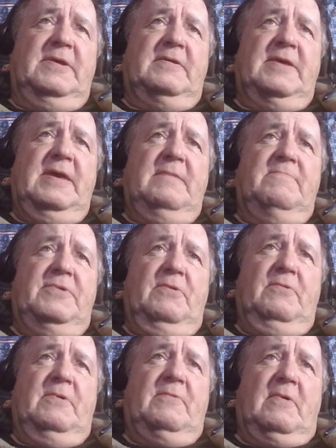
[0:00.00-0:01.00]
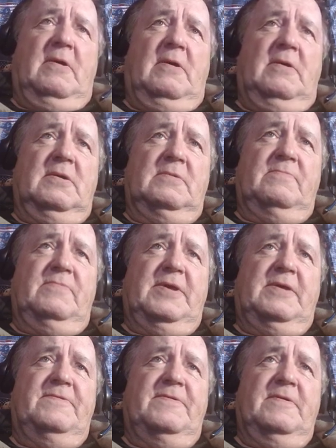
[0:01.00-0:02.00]
you keep doing wrong
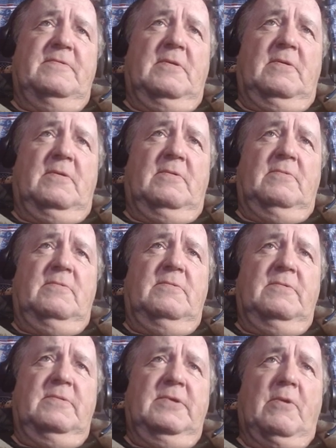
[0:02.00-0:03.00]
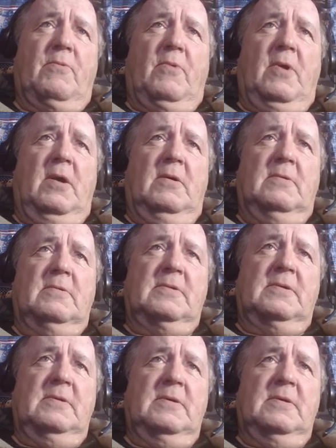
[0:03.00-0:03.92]
because you know you're wrong